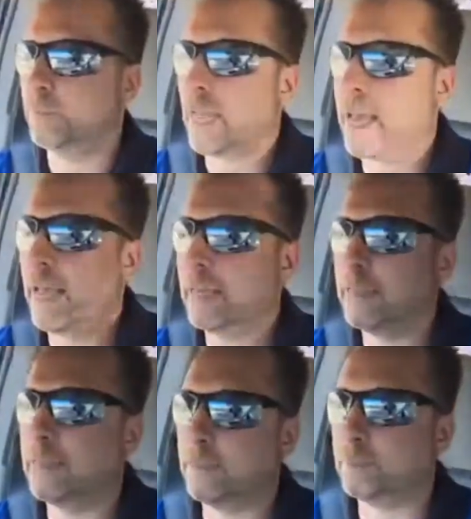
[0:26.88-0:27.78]

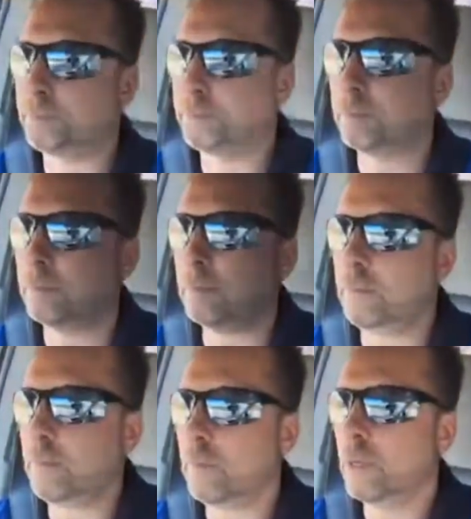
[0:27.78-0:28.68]
And
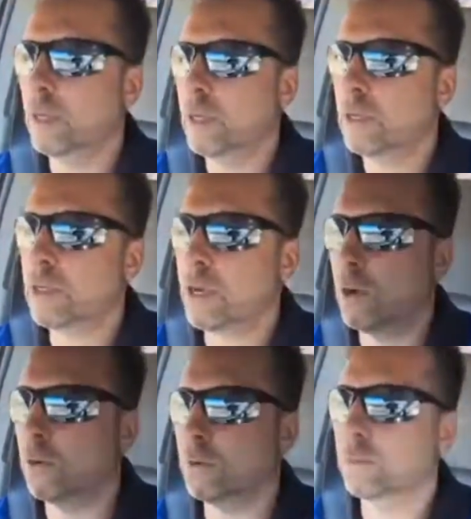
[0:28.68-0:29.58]

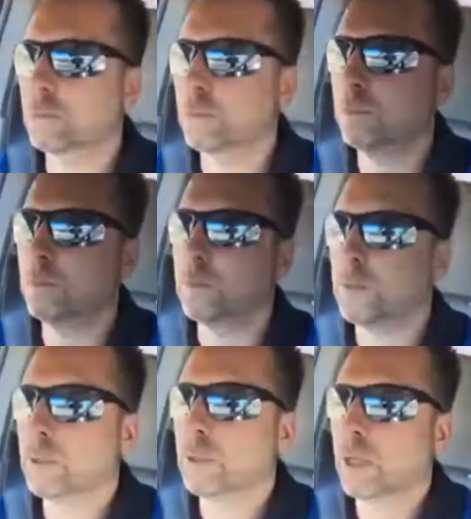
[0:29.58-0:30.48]
so
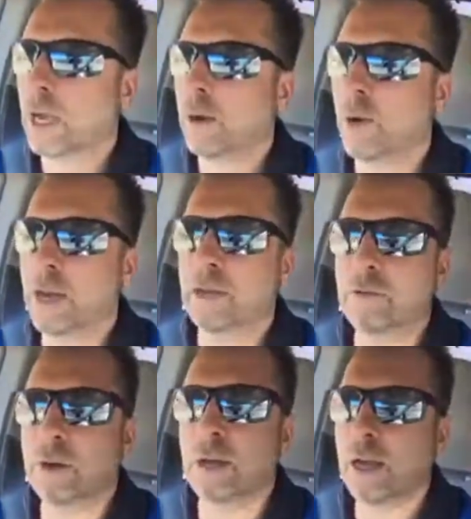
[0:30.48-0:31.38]
I
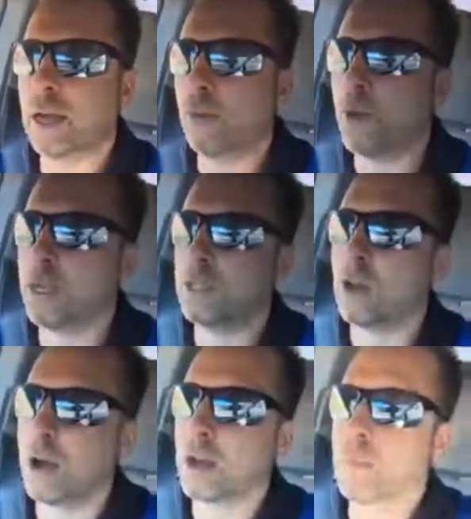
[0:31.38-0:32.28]
want to
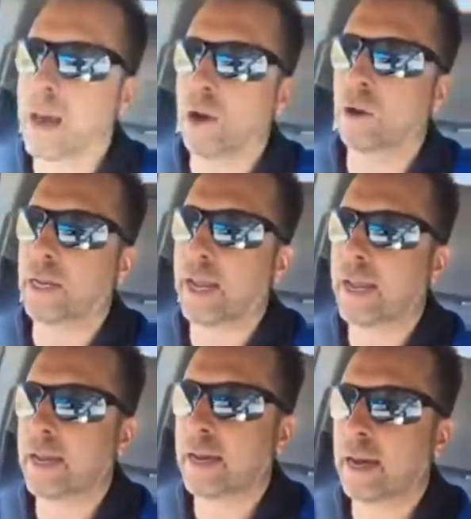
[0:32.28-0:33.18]
talk about
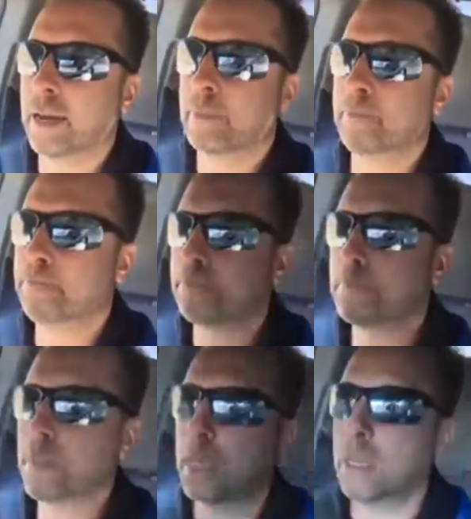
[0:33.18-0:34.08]
a
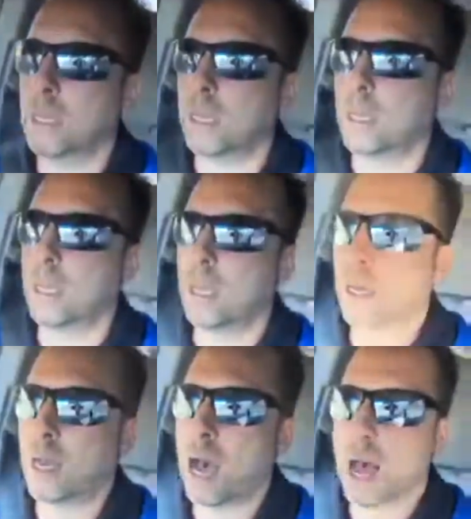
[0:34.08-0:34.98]

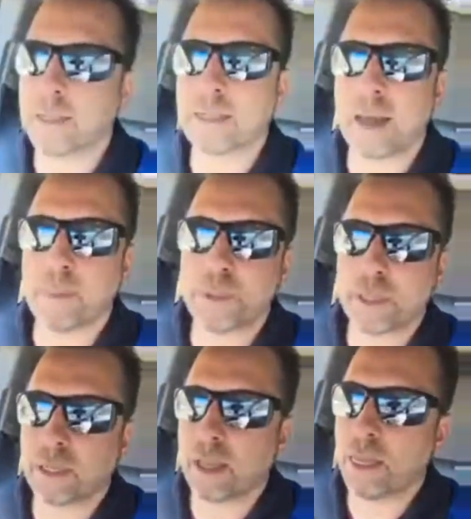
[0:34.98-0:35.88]

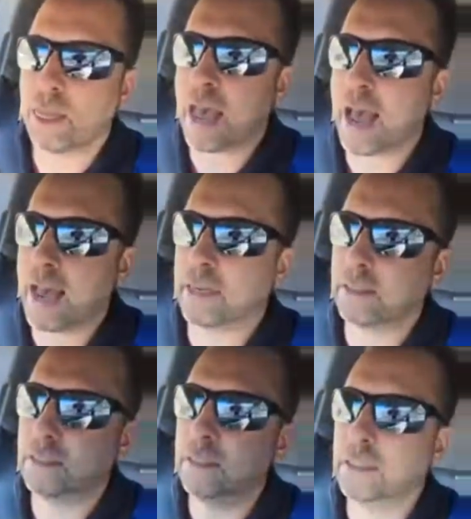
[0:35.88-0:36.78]
concept that
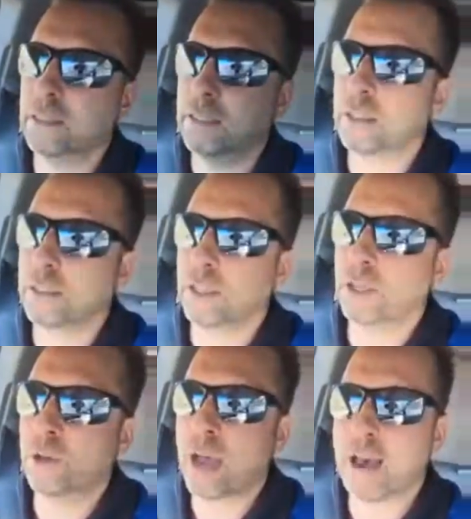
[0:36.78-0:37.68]

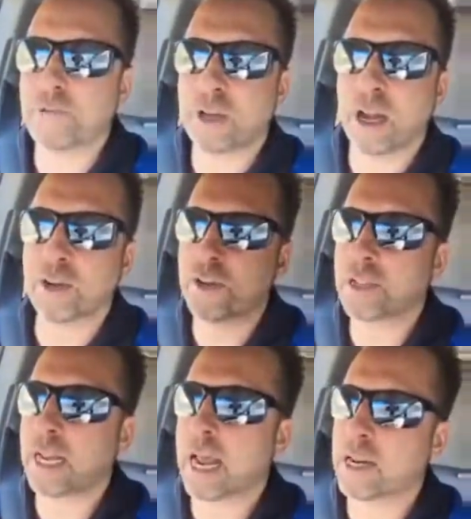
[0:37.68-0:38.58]
you have to
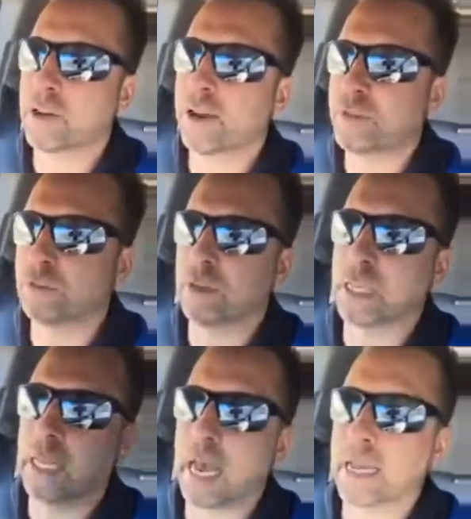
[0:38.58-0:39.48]
understand, you have to
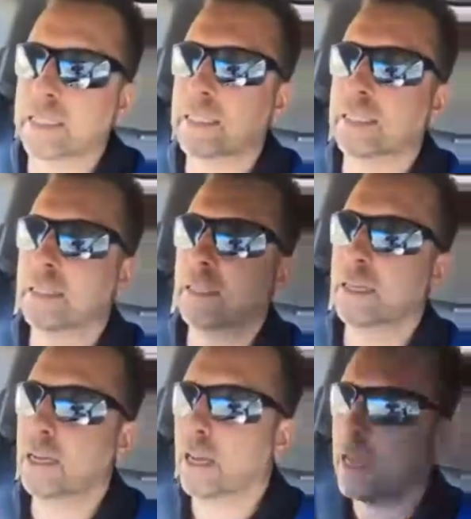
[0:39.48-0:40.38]
realize,
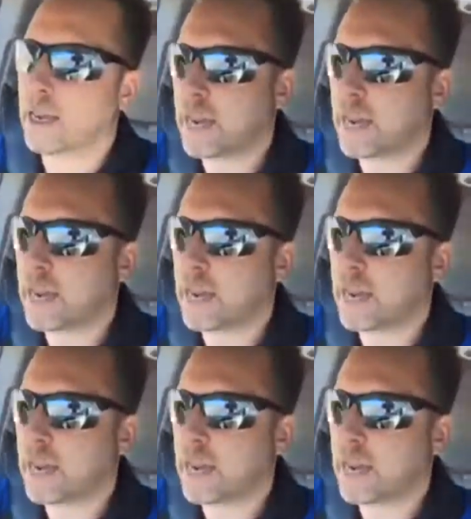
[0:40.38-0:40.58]
and